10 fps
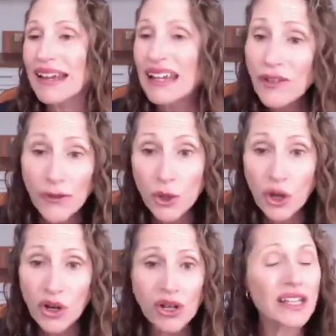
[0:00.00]
If you're
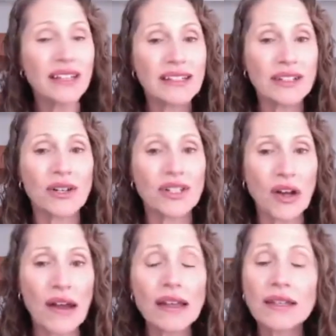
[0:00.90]
not on a keto
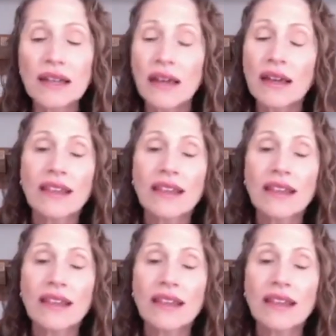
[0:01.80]
diet,